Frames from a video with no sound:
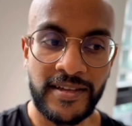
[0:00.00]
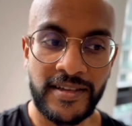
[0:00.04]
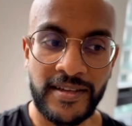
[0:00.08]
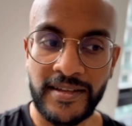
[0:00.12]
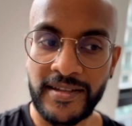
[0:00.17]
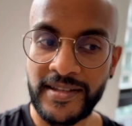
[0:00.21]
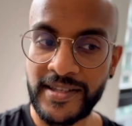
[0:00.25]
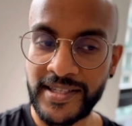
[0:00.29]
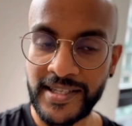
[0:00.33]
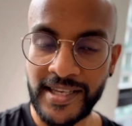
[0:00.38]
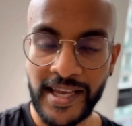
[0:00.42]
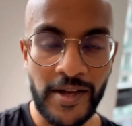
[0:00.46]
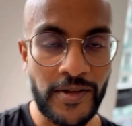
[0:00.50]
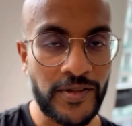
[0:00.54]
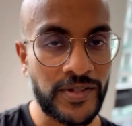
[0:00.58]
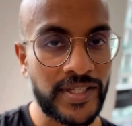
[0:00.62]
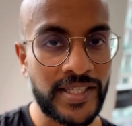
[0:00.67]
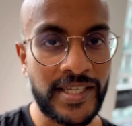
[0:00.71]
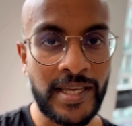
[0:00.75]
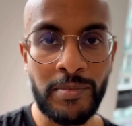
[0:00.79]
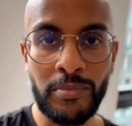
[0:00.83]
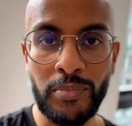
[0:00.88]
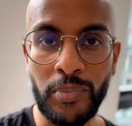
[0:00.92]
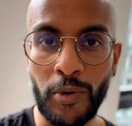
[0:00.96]
It sounds
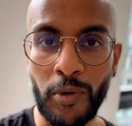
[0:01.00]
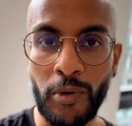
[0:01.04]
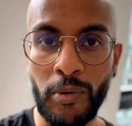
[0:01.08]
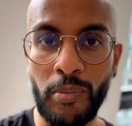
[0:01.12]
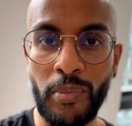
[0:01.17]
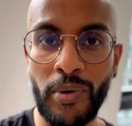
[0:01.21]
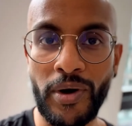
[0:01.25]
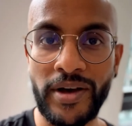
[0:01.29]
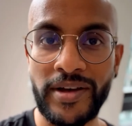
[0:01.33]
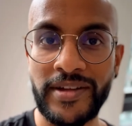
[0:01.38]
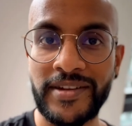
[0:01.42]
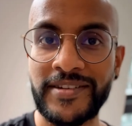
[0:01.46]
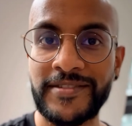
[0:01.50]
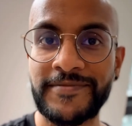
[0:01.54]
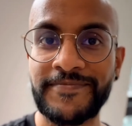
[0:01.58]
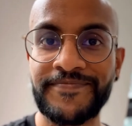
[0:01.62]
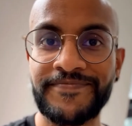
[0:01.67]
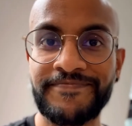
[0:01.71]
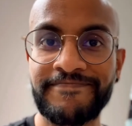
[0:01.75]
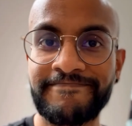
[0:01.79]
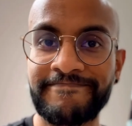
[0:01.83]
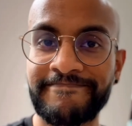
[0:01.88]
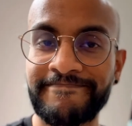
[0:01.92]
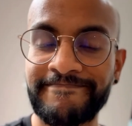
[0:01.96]
simple, but
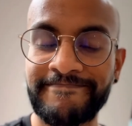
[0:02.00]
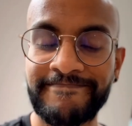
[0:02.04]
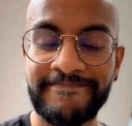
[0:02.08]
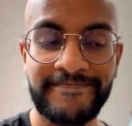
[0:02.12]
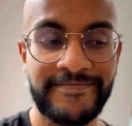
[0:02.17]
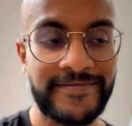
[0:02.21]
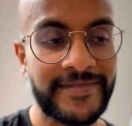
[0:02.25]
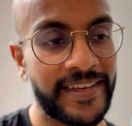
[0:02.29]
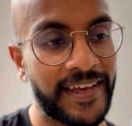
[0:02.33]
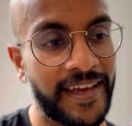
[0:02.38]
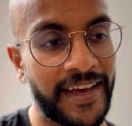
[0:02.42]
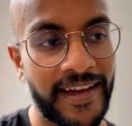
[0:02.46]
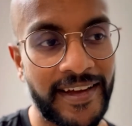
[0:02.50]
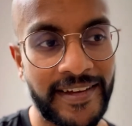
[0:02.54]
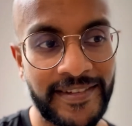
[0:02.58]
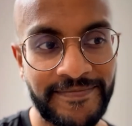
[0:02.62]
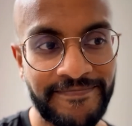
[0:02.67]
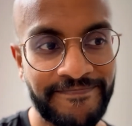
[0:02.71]
yeah,